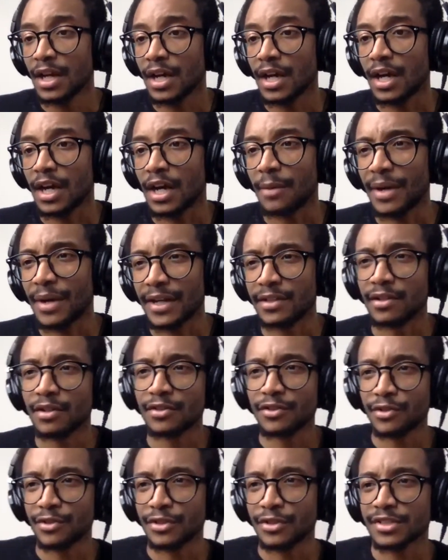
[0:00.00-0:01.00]
I know
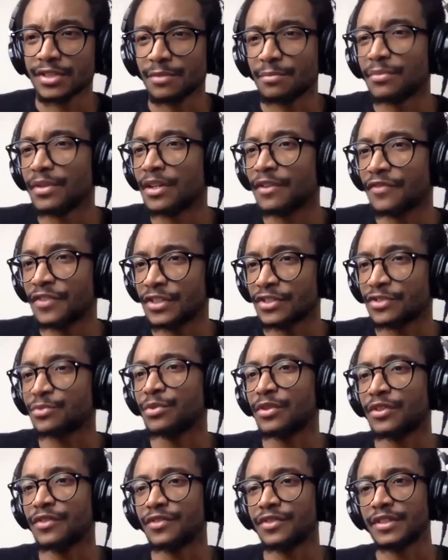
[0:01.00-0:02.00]
there are some benefits
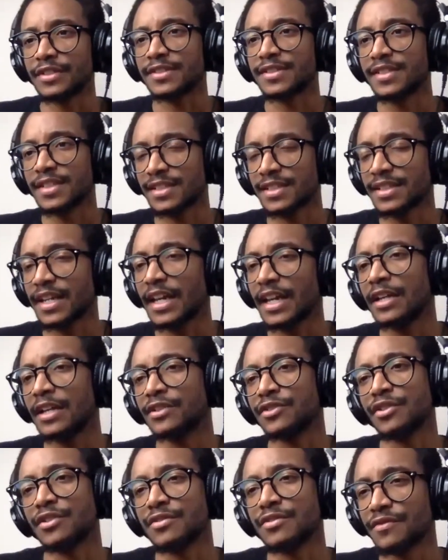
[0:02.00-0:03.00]
with the 6K in
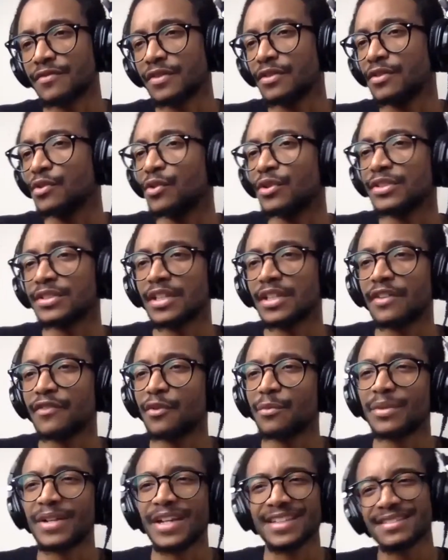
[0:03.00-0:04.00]
terms of the noise level,
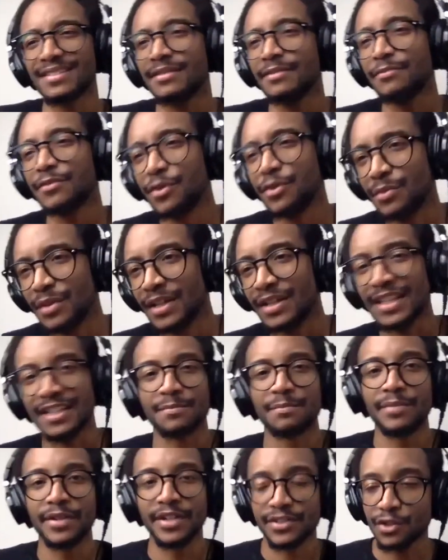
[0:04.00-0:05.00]
but that's
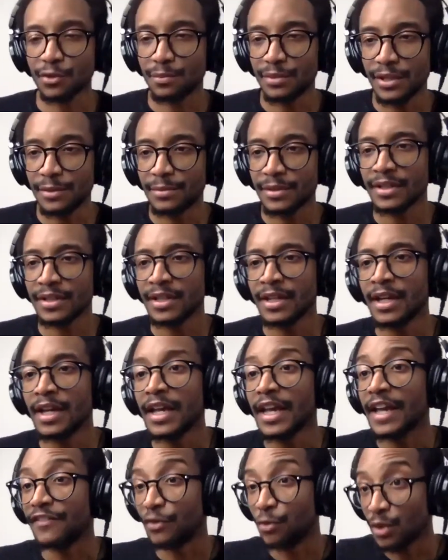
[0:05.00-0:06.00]
pixel peeping.
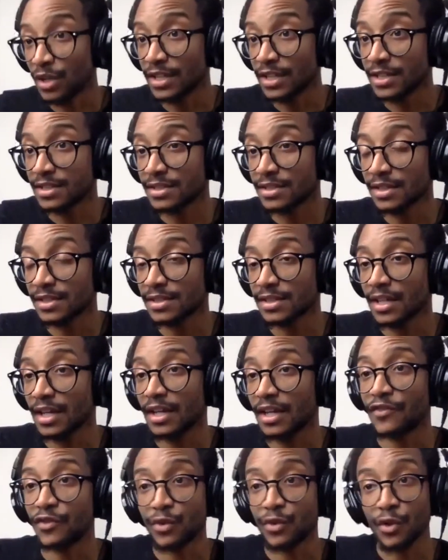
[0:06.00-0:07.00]
If you want to get the 6K,
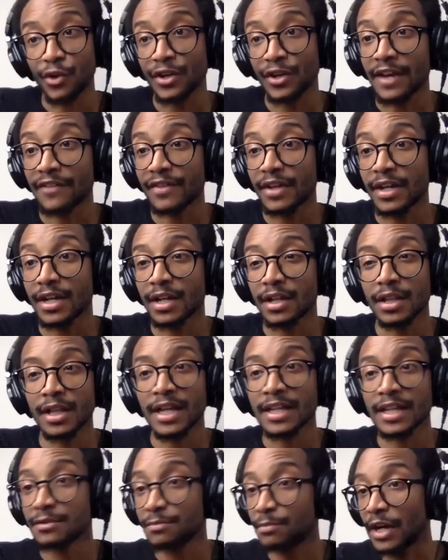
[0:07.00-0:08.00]
if you already have Canon
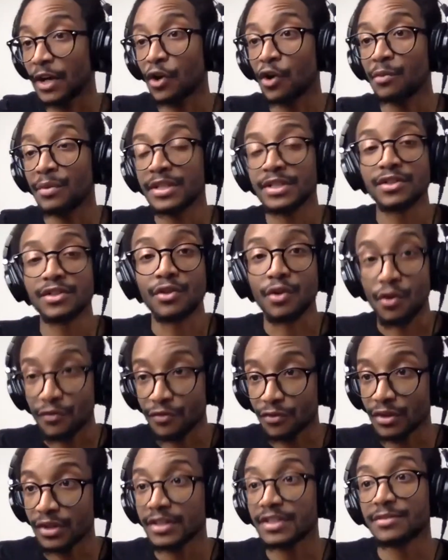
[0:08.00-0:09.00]
glass, by all means, go
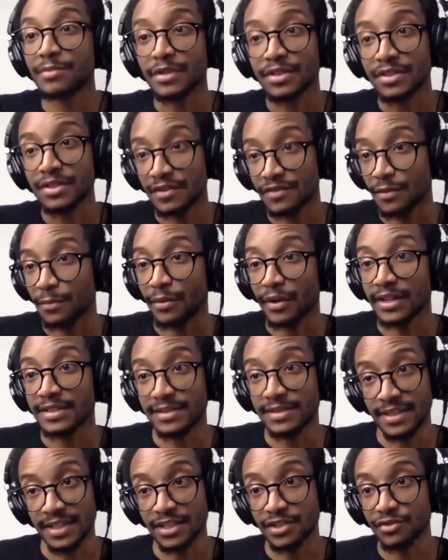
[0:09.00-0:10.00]
for it, especially if the price
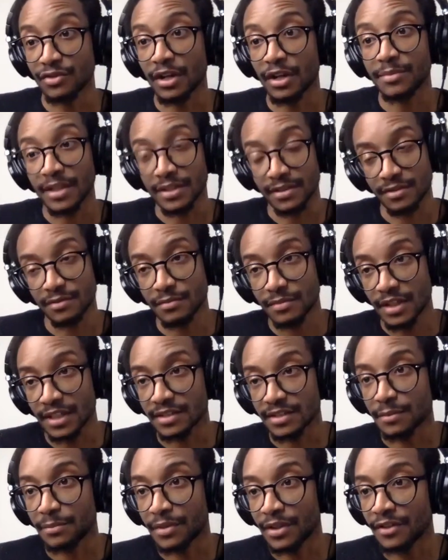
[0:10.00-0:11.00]
did drop. That's
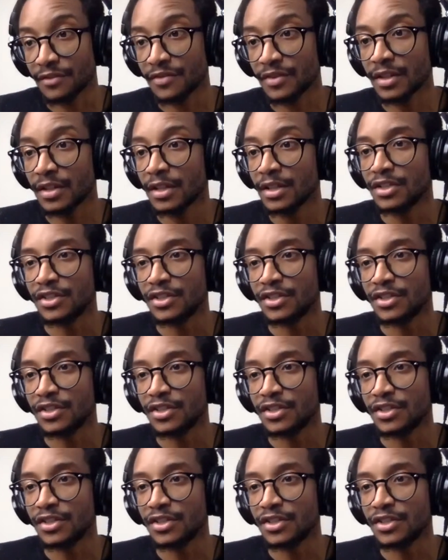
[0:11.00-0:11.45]
a benefit.